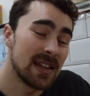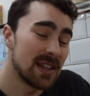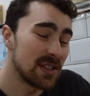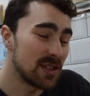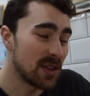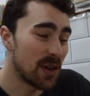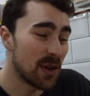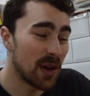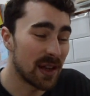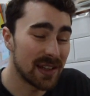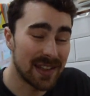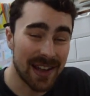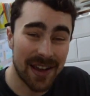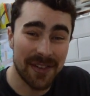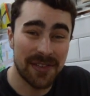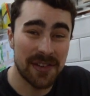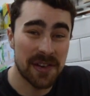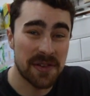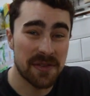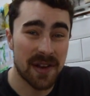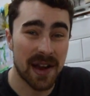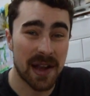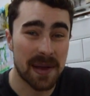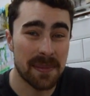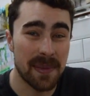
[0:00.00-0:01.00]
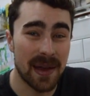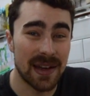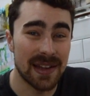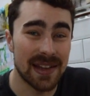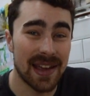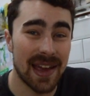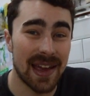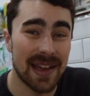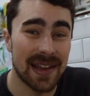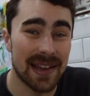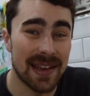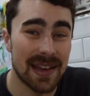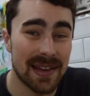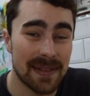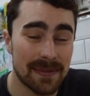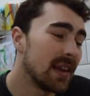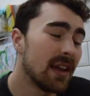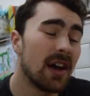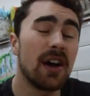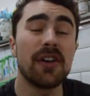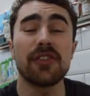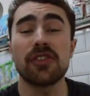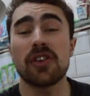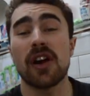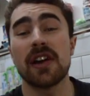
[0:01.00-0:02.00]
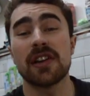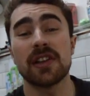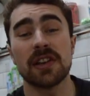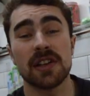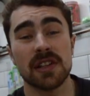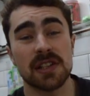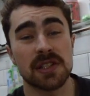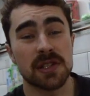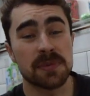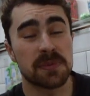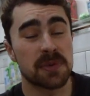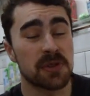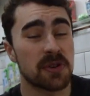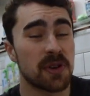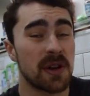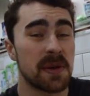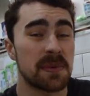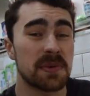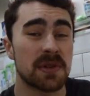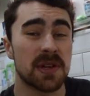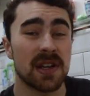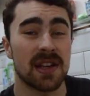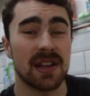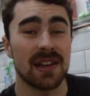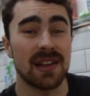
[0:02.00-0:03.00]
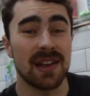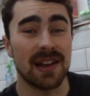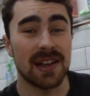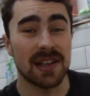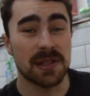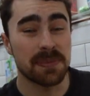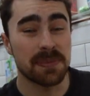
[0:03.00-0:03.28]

so I definitely recommend getting it. And after I'd got the subscription, I